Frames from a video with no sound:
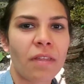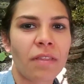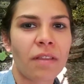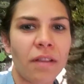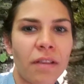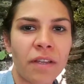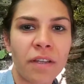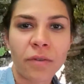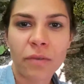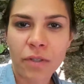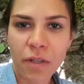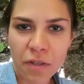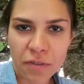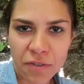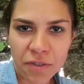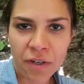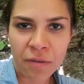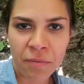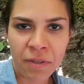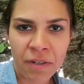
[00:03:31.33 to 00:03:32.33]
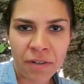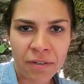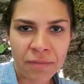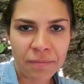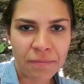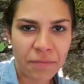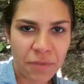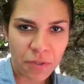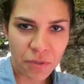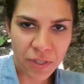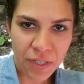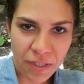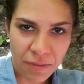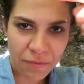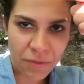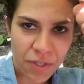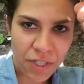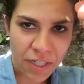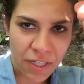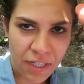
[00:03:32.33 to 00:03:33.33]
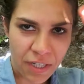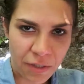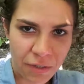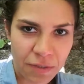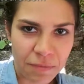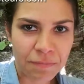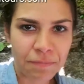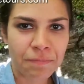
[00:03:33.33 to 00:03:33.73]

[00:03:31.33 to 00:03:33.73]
The link will also come here so you can check it out.